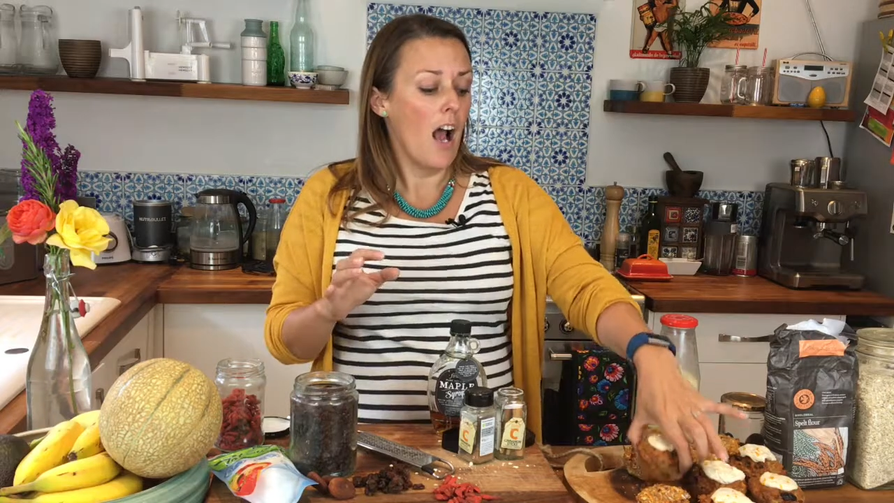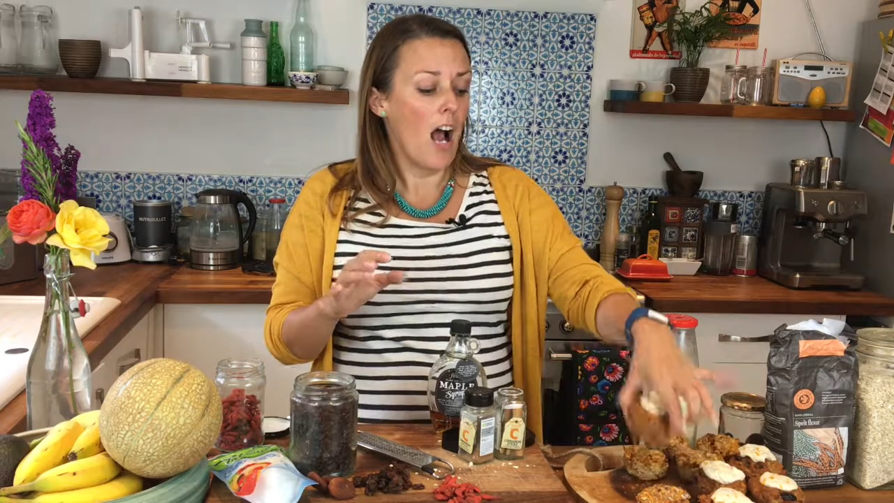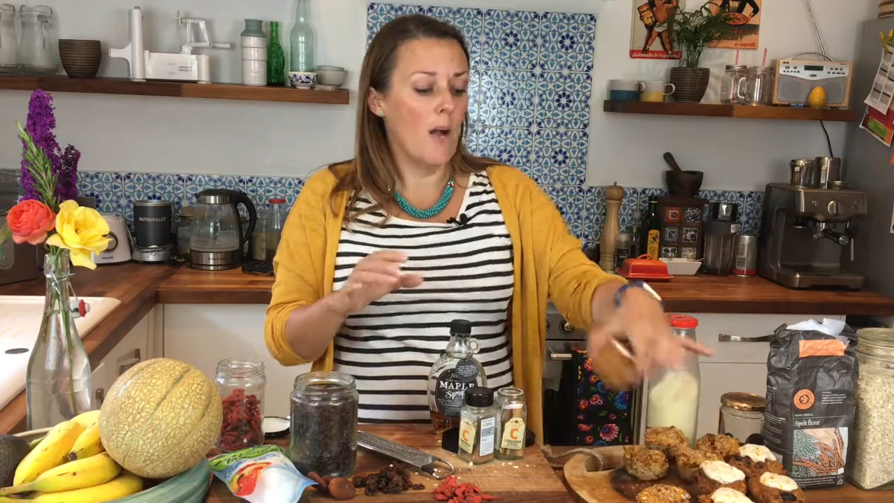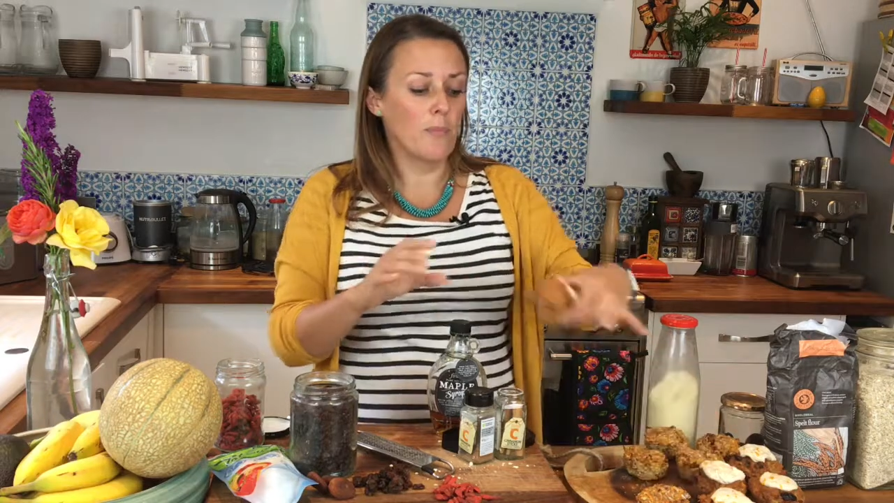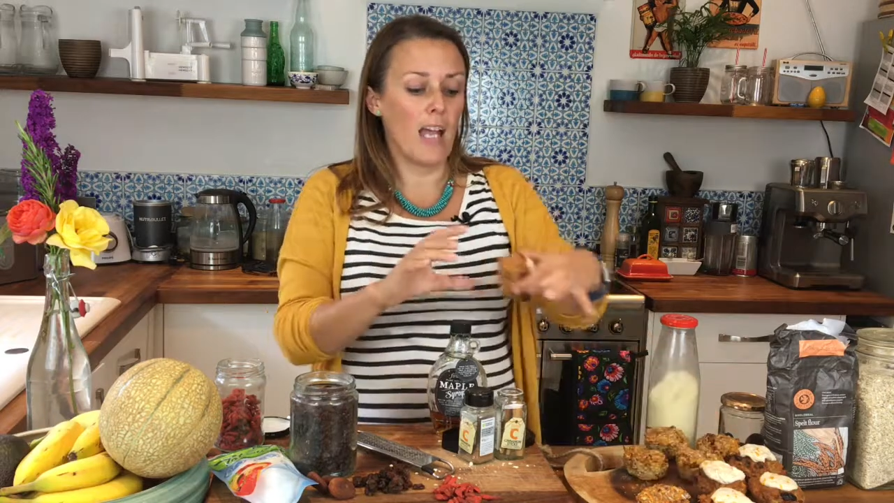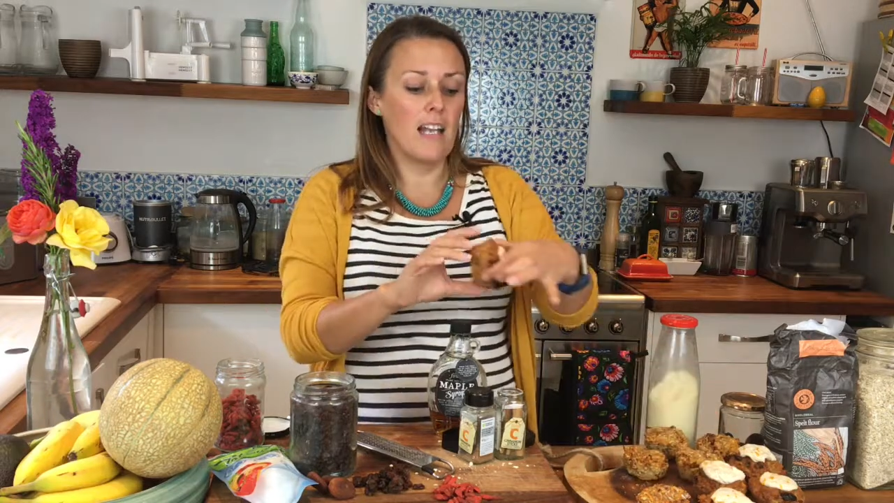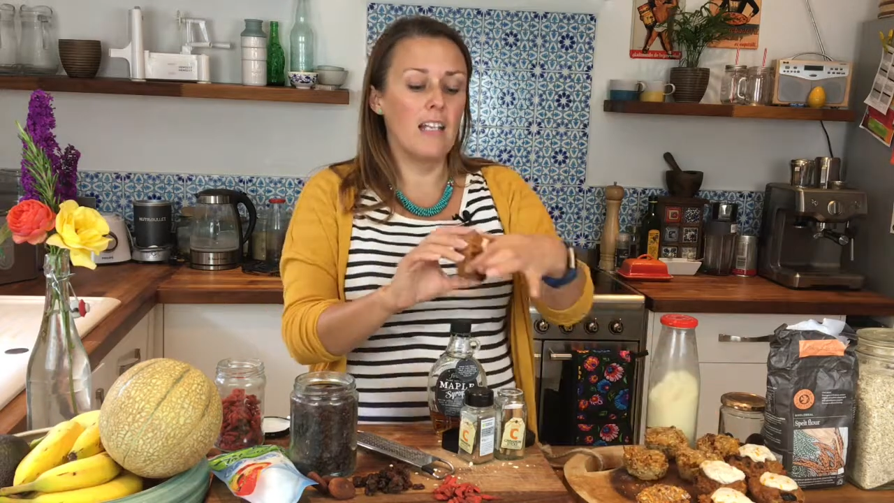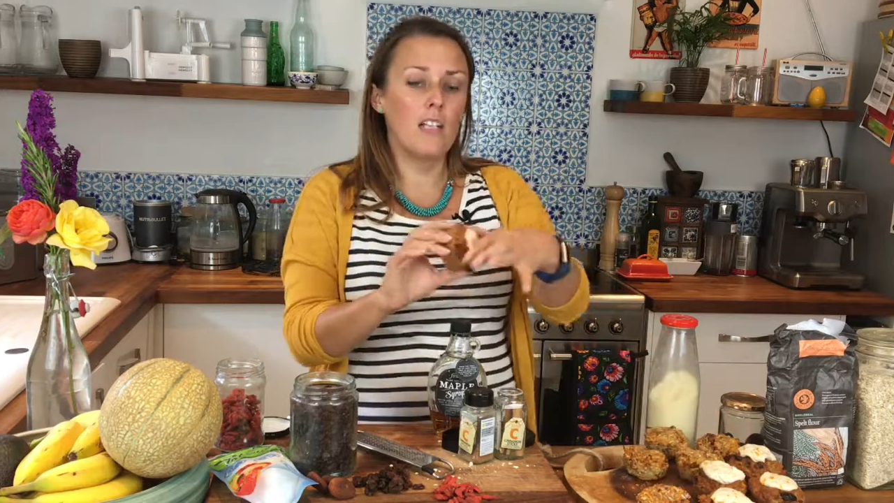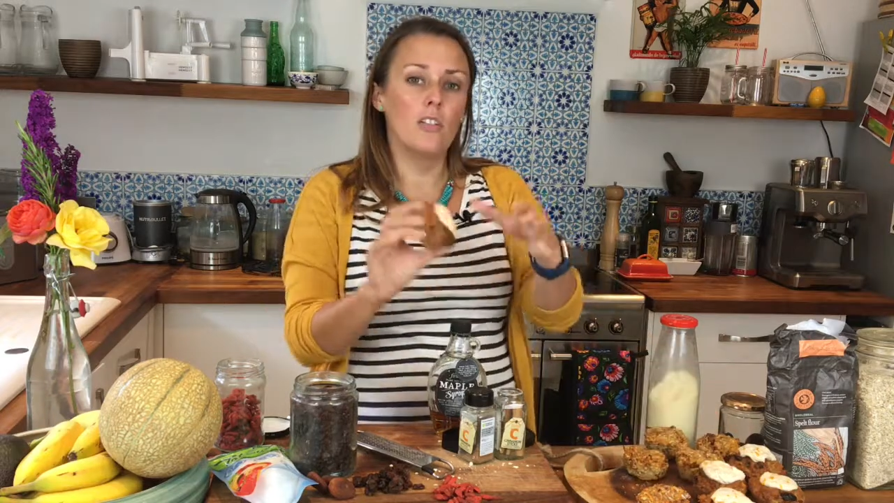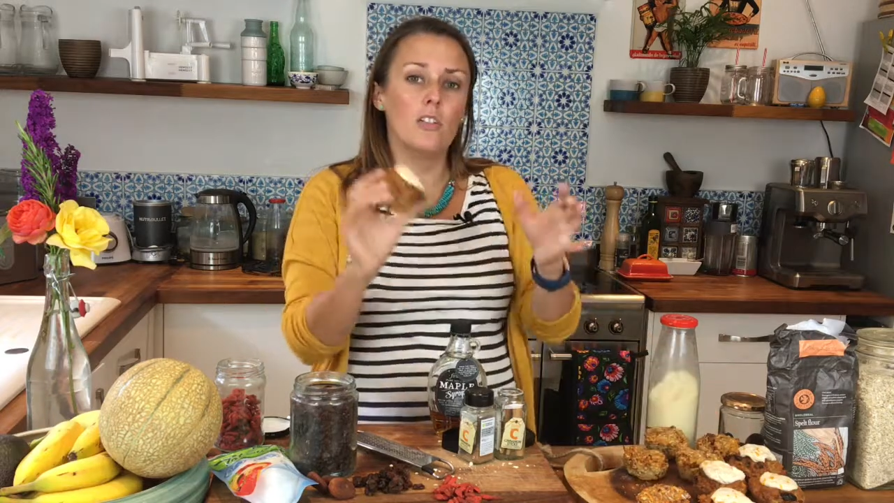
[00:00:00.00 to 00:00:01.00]
and
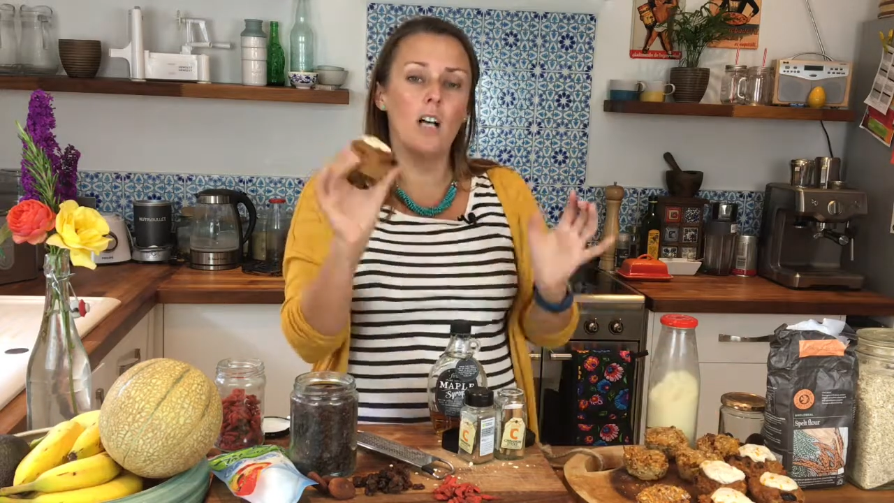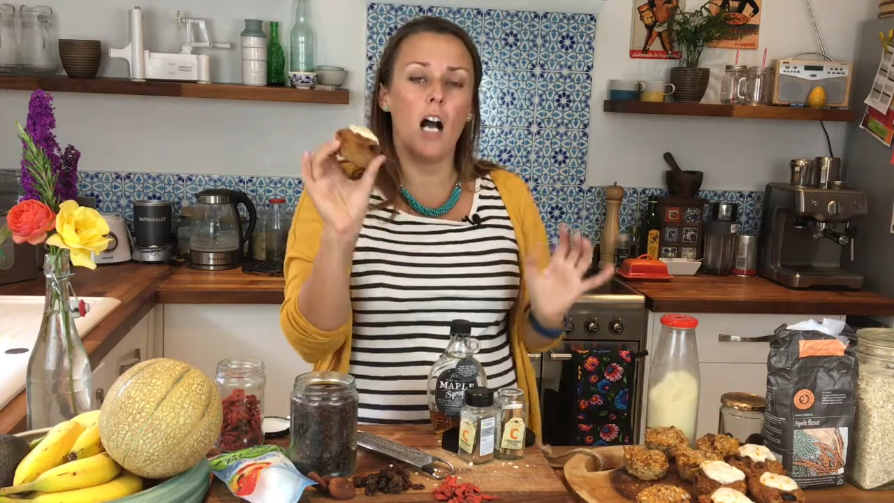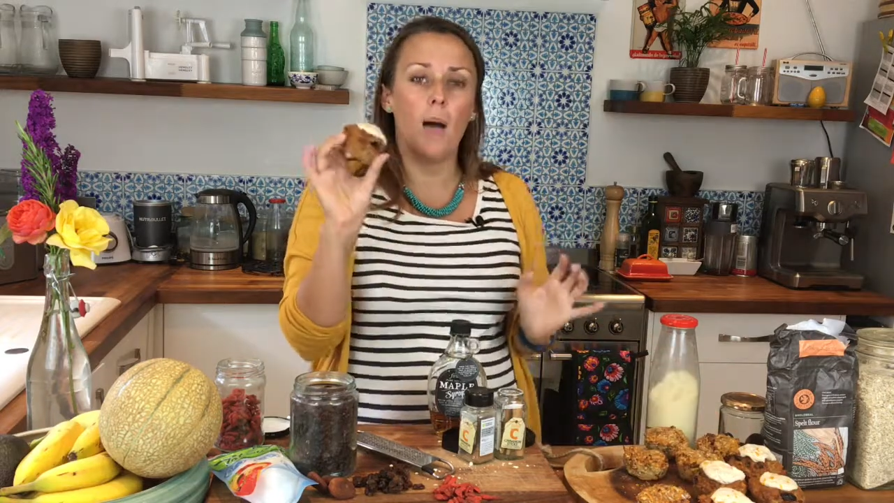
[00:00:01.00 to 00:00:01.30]
little